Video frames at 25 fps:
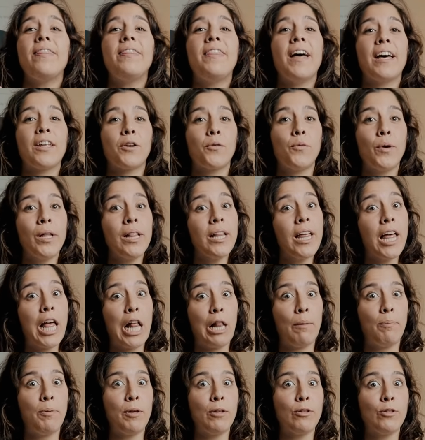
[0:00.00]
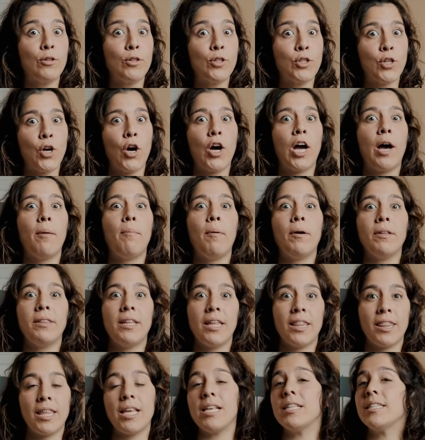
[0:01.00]
that will help you to talk about
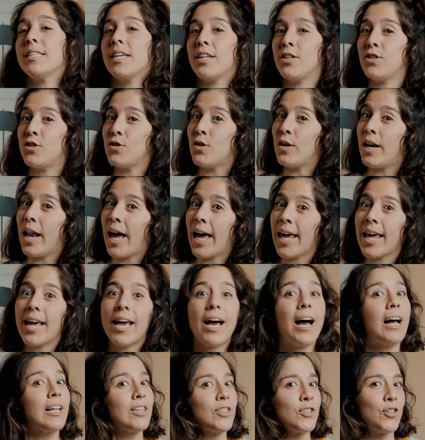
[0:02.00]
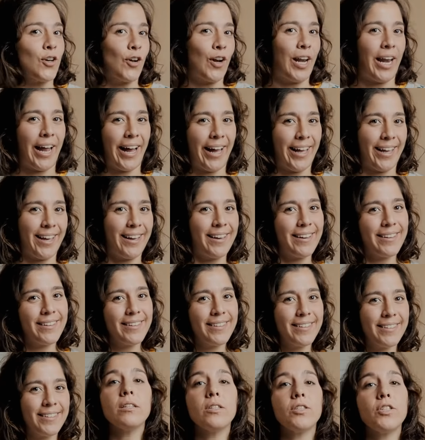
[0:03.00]
the things that you like and don't
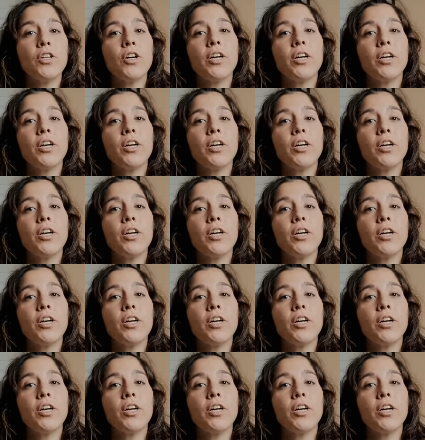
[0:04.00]
like.